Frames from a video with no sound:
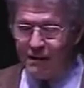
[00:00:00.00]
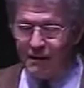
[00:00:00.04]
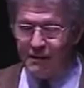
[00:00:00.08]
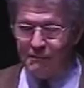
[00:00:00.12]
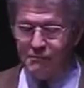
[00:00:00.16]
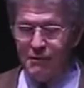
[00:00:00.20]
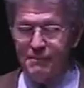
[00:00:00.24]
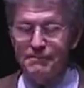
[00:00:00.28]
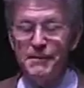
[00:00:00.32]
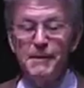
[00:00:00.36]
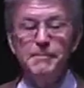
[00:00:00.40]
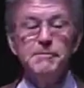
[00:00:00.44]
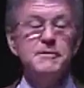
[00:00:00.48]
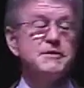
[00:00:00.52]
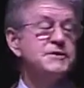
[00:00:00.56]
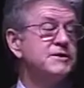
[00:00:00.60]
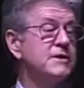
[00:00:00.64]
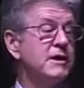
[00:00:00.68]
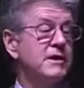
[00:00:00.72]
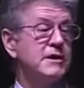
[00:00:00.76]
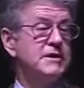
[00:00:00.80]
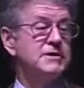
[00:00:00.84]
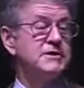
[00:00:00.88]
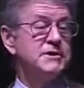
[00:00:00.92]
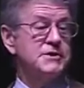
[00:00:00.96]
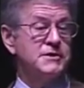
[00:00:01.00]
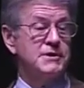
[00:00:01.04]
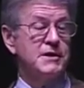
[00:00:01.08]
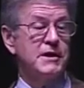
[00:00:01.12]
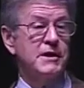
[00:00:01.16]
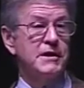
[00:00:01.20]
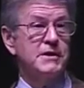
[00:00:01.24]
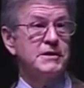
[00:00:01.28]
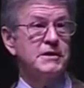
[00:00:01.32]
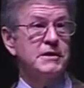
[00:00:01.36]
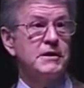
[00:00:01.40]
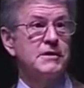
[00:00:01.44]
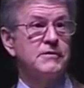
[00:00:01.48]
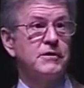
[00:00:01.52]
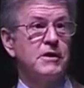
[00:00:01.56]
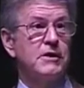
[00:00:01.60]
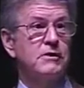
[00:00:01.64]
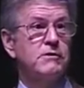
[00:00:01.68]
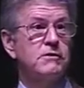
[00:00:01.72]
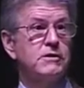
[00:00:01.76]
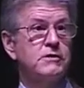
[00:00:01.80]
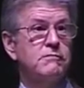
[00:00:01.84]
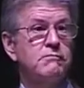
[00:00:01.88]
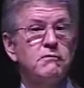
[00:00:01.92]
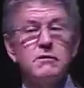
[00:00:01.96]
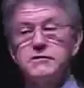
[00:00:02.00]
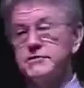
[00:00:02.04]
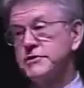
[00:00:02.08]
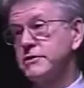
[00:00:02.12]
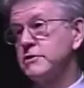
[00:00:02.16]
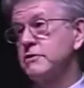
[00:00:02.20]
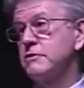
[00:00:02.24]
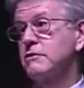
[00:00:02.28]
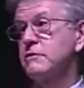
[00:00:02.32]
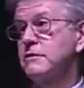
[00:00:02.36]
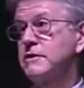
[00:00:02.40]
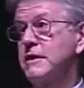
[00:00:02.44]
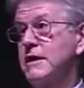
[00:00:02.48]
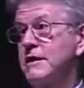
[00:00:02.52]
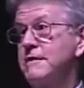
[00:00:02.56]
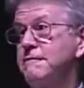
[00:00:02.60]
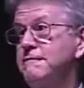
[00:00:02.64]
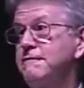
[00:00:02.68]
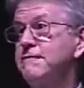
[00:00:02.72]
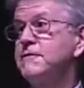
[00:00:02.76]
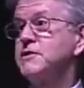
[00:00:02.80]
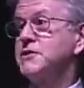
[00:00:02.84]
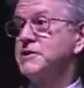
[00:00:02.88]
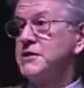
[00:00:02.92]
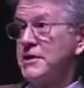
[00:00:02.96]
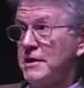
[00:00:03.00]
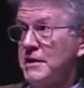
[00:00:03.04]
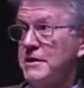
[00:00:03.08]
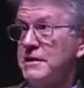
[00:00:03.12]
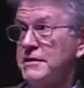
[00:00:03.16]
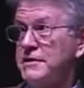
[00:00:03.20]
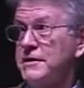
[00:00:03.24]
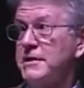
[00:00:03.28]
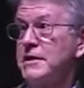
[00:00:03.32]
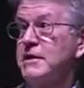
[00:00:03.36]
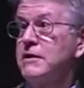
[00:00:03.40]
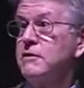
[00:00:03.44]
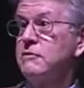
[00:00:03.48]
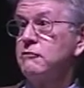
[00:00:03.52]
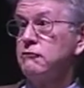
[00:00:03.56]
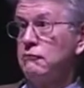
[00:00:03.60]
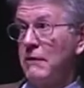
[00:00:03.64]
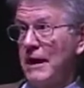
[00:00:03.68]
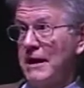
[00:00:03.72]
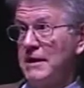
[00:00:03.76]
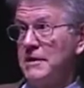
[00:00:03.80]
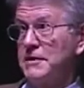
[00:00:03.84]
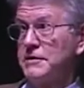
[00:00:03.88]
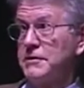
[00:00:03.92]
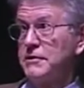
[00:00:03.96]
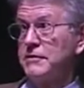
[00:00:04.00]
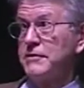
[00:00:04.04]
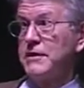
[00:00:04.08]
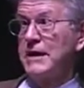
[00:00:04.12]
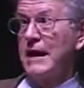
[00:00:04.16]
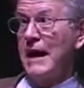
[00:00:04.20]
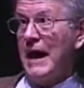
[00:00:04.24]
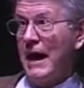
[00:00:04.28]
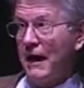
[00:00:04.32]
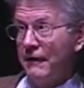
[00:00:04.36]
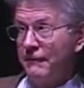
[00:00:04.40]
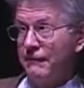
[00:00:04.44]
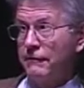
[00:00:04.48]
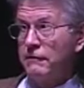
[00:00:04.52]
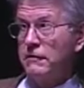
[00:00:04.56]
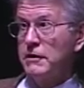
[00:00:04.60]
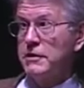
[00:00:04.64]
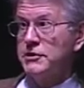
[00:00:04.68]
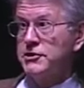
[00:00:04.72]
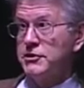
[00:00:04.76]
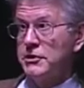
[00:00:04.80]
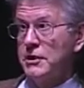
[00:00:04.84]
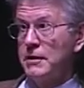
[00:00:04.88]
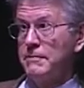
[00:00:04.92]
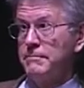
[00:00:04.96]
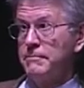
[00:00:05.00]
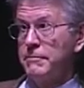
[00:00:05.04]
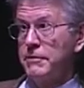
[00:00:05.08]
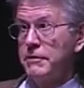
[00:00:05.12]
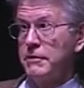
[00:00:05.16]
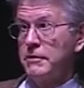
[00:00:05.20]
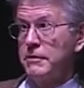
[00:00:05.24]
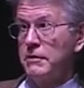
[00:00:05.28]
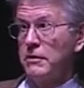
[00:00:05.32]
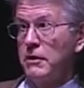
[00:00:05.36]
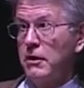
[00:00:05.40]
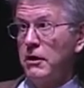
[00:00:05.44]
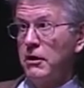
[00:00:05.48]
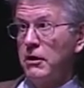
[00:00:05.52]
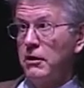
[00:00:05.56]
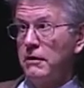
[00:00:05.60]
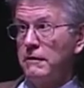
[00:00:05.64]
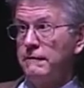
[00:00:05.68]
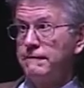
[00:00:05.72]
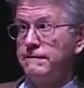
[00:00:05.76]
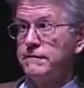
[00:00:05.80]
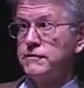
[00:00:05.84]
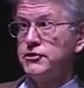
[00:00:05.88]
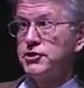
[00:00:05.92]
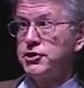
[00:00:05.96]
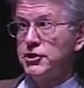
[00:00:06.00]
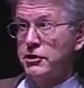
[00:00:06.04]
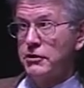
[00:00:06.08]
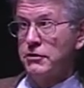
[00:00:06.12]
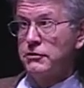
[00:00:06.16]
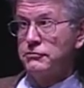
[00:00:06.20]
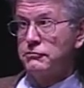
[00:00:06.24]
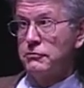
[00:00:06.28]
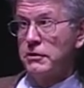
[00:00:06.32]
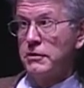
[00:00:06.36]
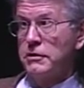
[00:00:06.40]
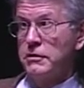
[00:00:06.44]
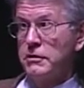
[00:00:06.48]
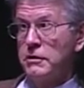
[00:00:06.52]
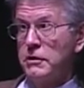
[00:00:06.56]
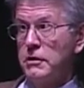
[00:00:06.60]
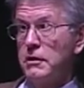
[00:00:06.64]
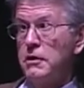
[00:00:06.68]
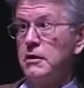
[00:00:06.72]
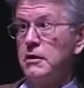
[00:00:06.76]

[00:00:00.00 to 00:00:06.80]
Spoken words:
When people study society, they look at what's called a fertility rate, the average number of children